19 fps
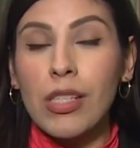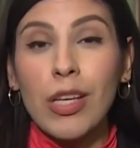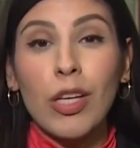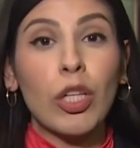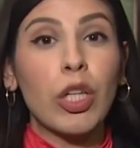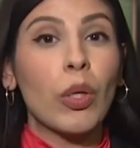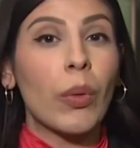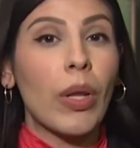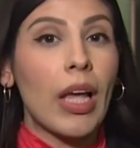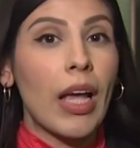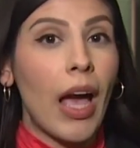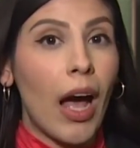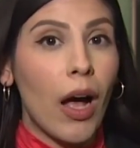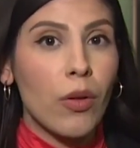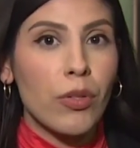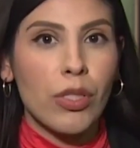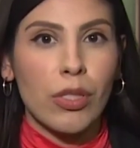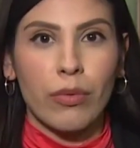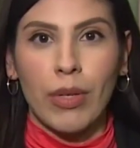including
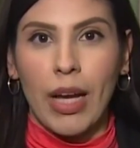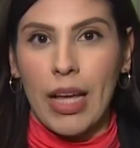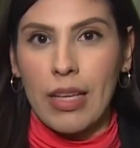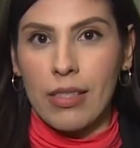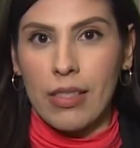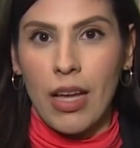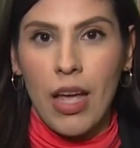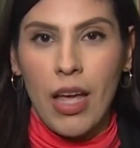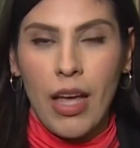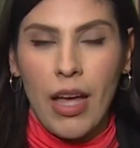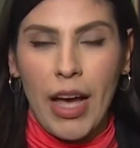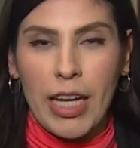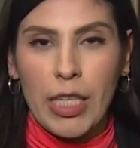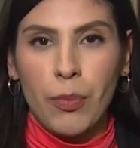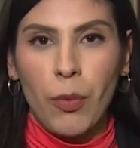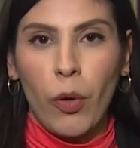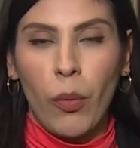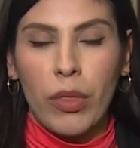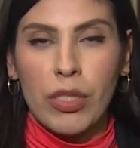house arrest. I
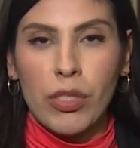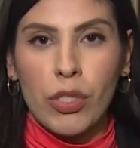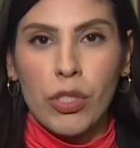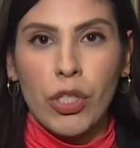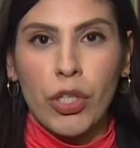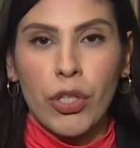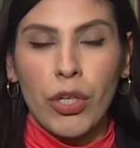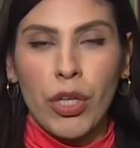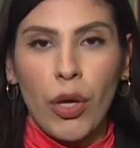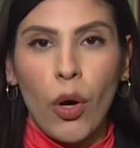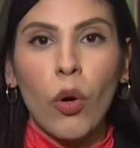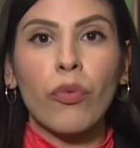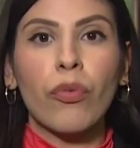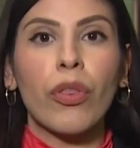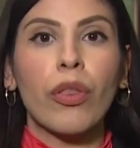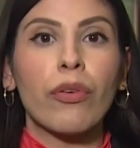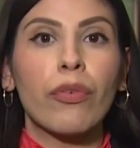spoke with his attorney over